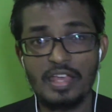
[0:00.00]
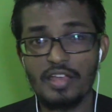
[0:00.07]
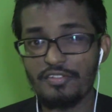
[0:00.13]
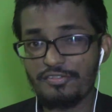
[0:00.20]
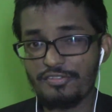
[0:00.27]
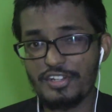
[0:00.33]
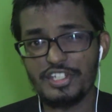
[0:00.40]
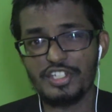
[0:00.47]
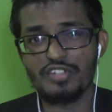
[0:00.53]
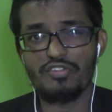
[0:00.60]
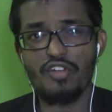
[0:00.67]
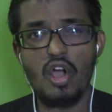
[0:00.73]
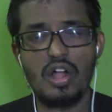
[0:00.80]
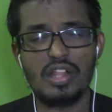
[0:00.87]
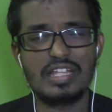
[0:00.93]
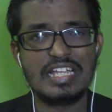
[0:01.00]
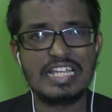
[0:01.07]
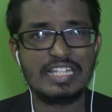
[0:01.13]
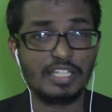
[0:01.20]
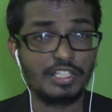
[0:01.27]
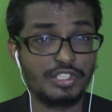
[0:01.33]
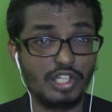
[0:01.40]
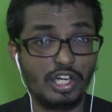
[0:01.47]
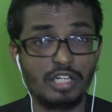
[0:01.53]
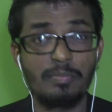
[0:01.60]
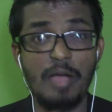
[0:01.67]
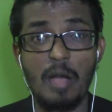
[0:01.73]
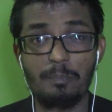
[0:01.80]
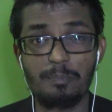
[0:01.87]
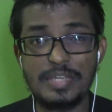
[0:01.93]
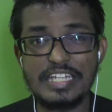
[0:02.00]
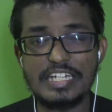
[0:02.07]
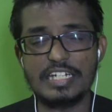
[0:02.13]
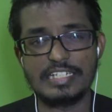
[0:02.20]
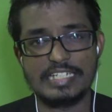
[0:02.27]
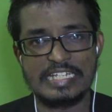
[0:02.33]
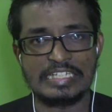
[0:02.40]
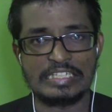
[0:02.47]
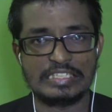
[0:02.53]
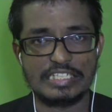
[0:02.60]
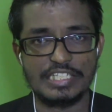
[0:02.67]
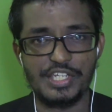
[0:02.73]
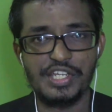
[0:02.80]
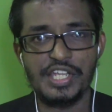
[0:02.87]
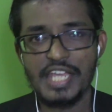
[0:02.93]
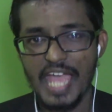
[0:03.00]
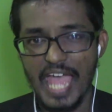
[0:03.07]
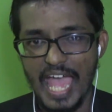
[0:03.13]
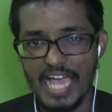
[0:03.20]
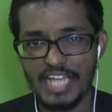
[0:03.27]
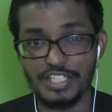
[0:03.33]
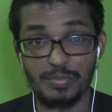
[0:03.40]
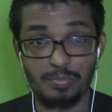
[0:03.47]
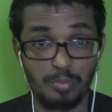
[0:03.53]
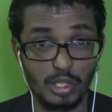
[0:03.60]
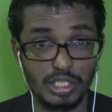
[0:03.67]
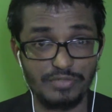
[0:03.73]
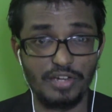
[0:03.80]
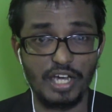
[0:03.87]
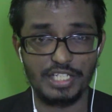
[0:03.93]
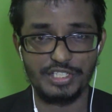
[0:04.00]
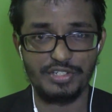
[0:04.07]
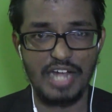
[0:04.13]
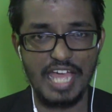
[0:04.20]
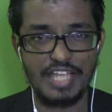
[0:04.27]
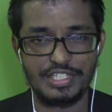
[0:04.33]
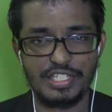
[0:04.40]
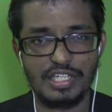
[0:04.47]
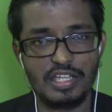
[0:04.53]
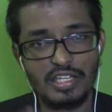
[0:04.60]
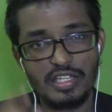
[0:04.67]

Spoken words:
First of all, let's talk about Peter Dinklage as Bolivar Trask.